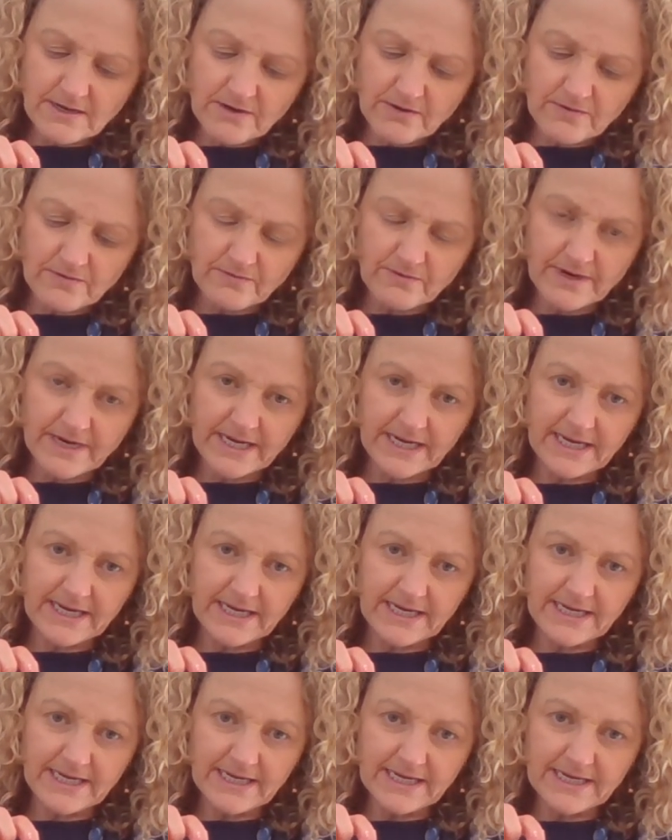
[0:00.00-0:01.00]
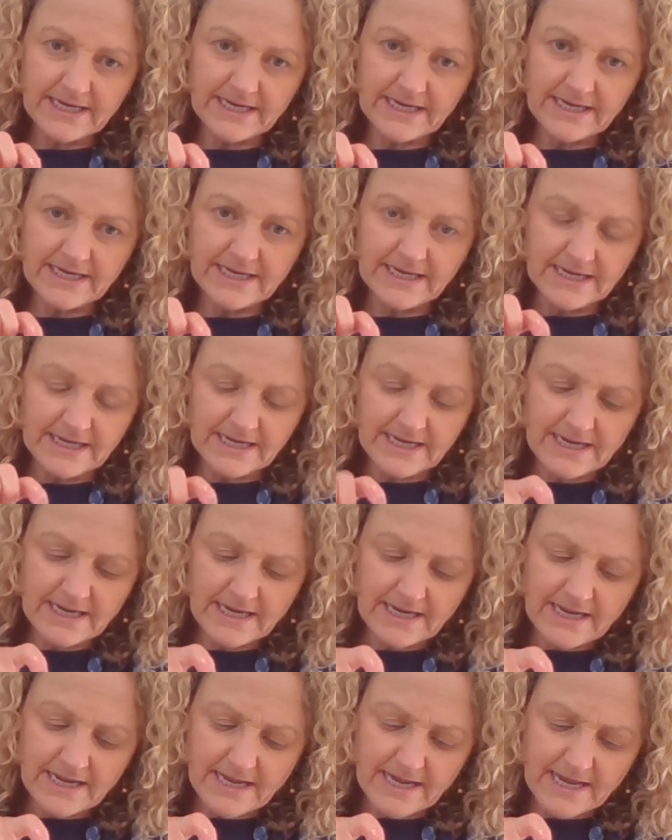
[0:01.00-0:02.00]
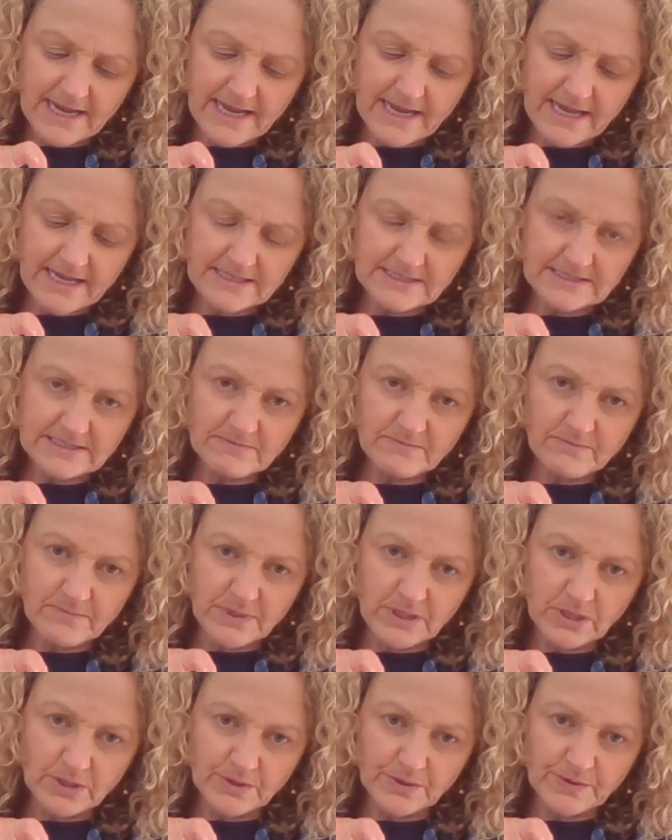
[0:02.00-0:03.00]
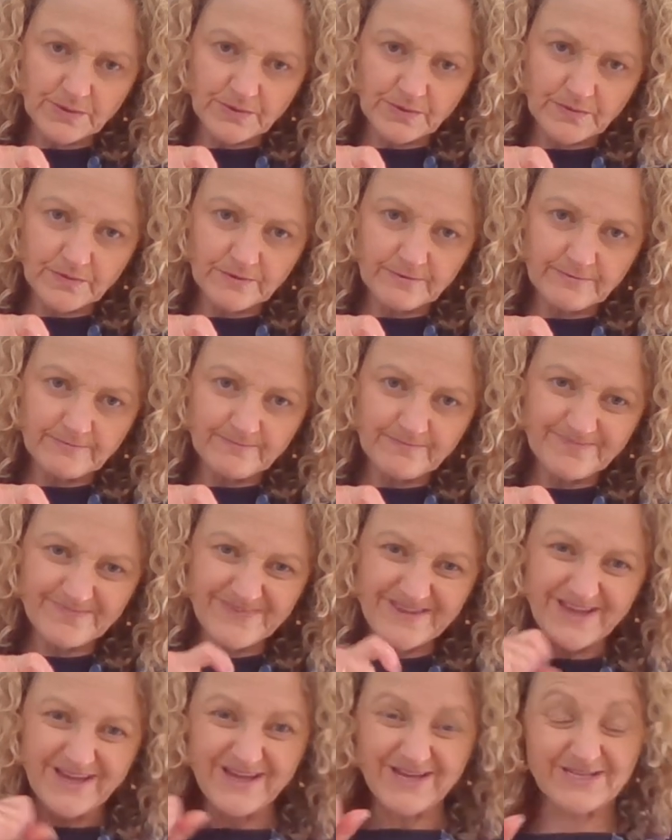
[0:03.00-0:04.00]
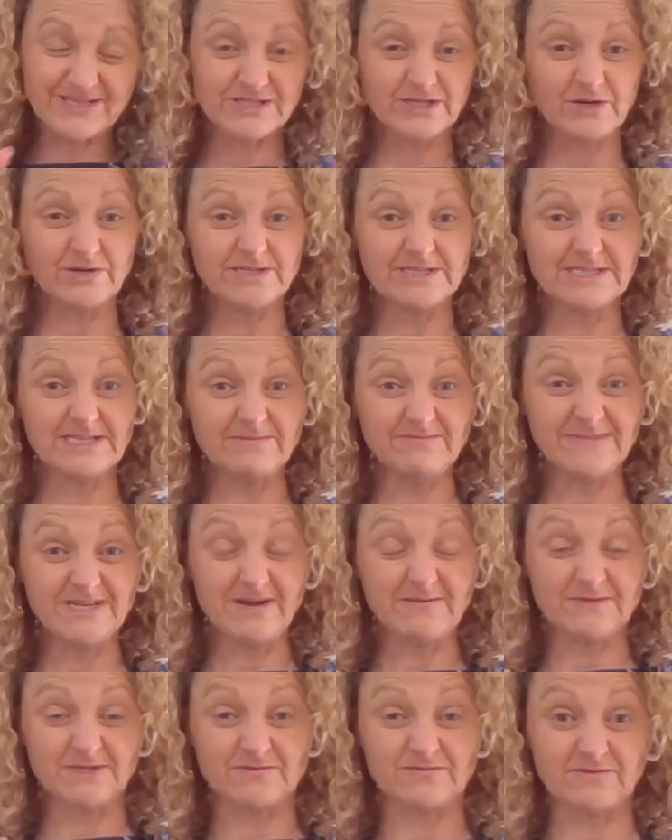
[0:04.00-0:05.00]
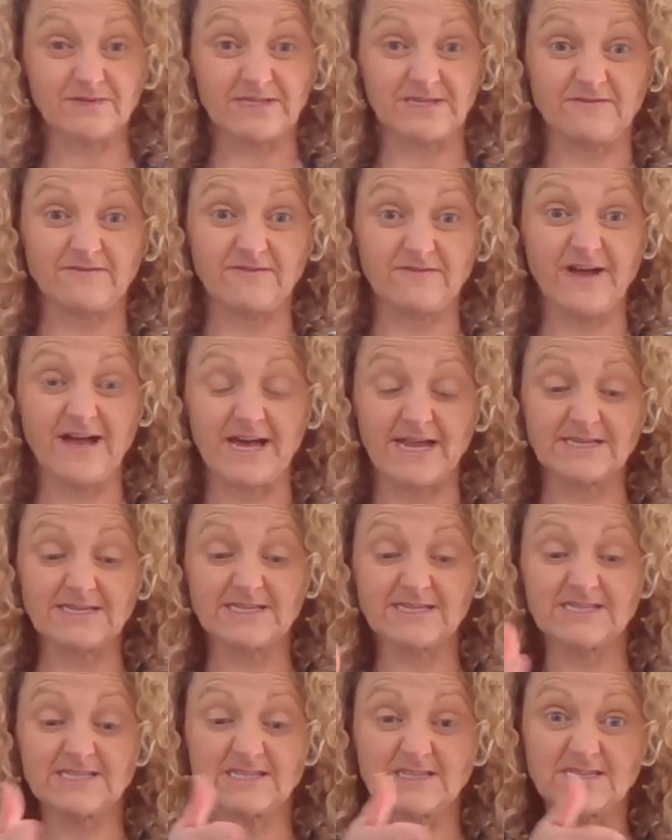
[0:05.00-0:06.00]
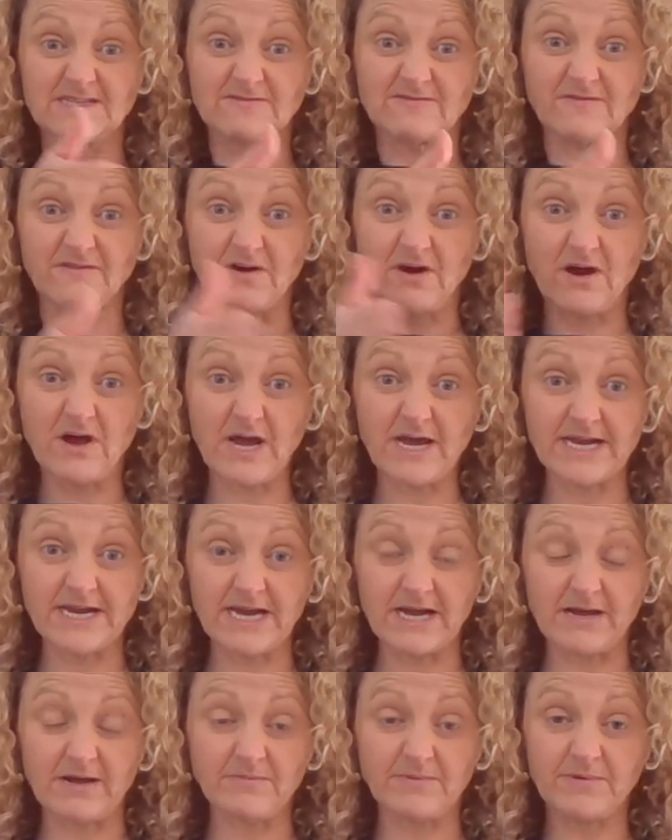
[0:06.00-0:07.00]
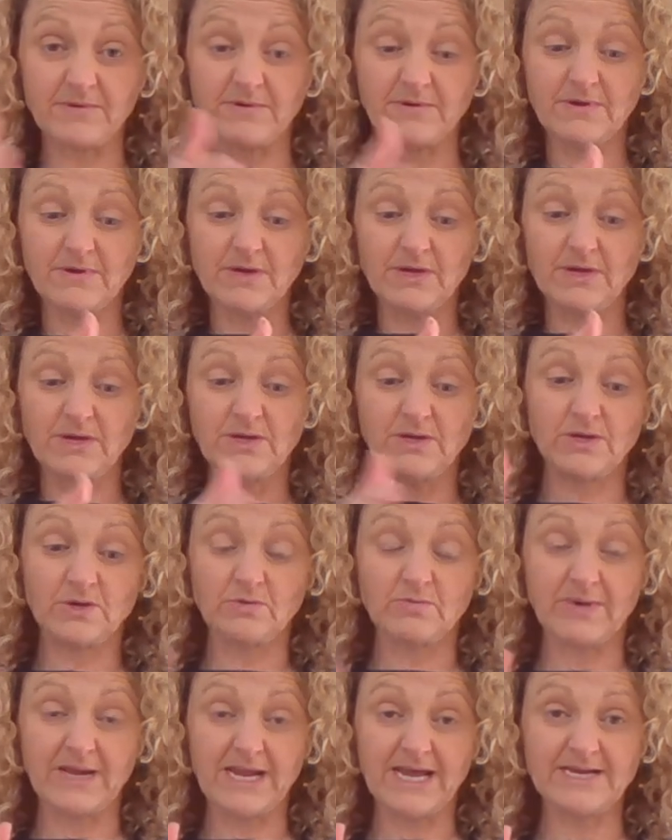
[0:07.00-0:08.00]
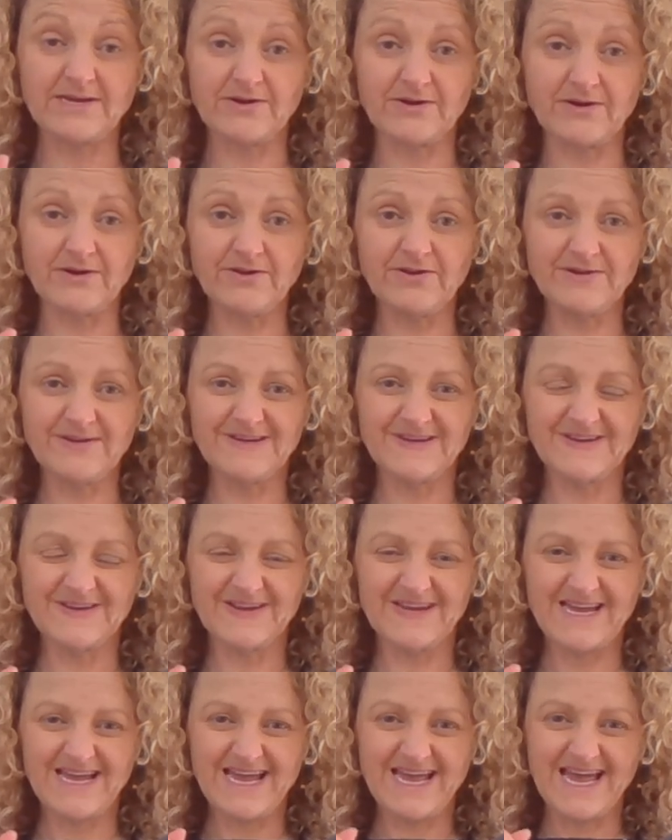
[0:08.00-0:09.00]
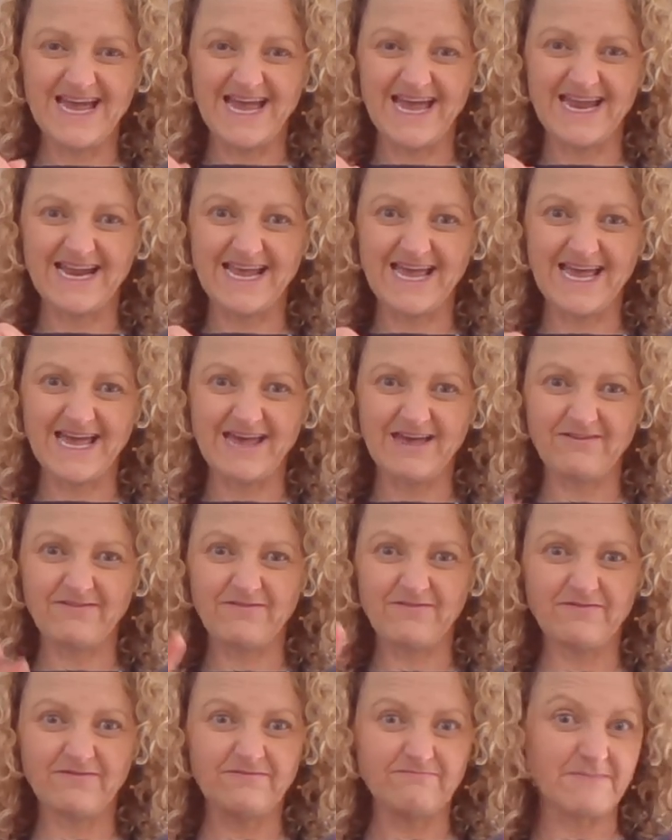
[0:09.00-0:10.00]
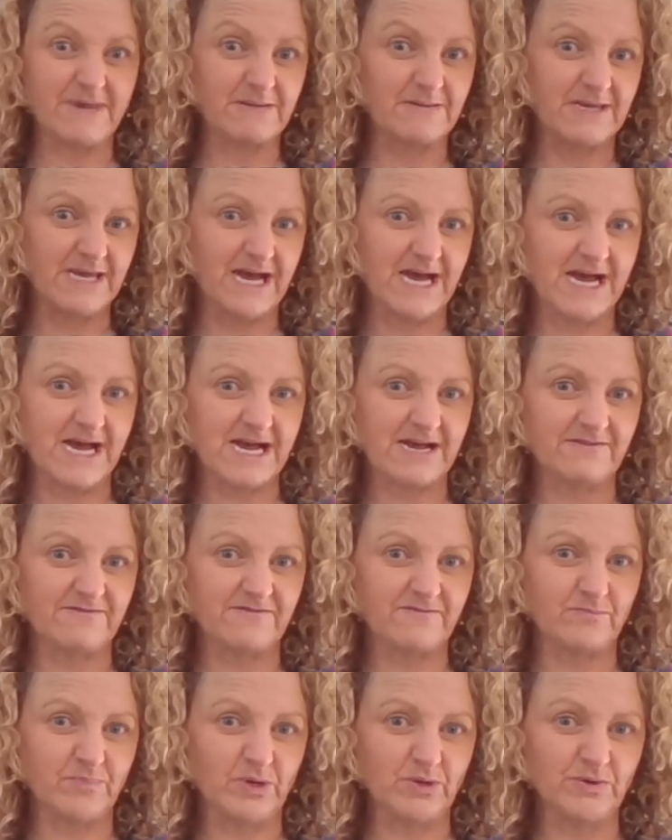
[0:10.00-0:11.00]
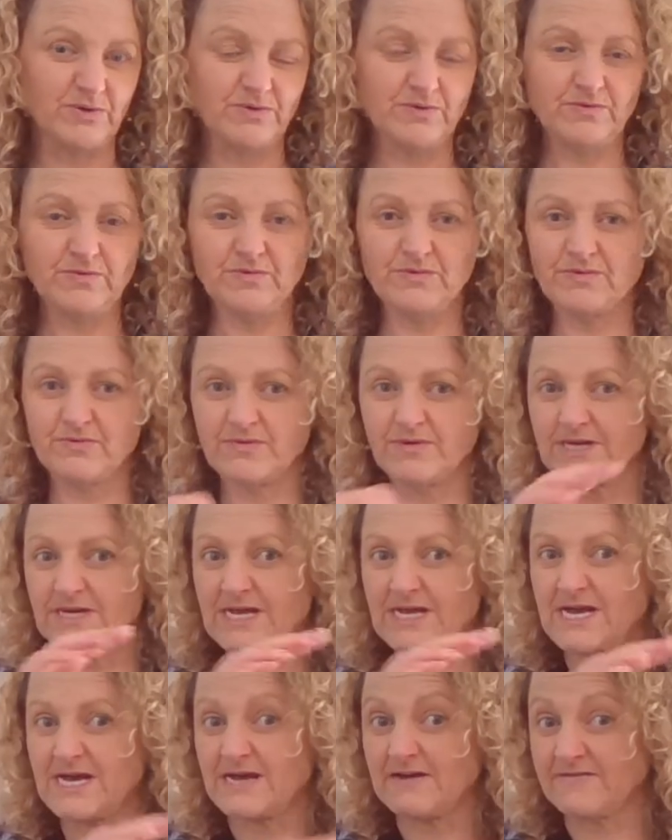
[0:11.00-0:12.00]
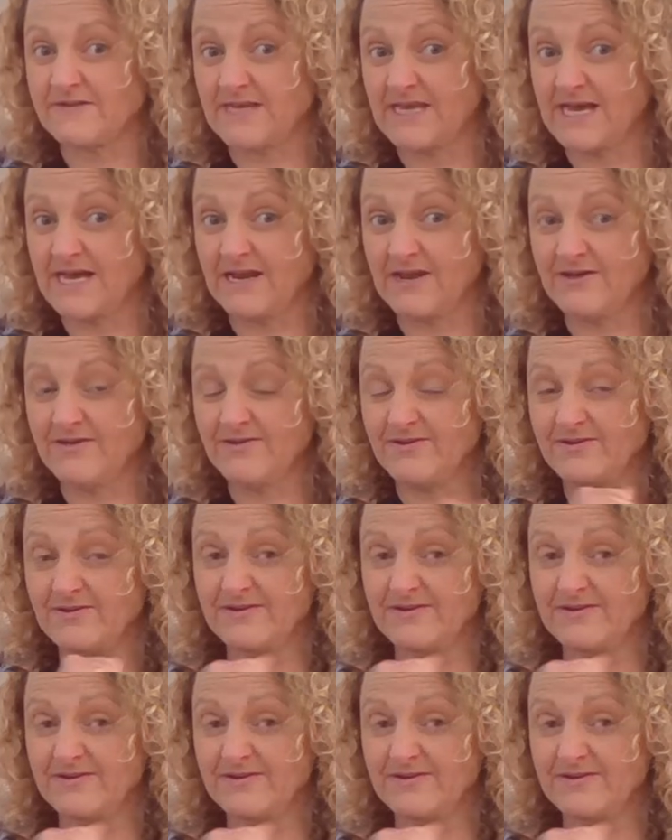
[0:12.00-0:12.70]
green, and blue. So sometimes it's really fun to divide up your Play-Doh and have maybe half blue and half yellow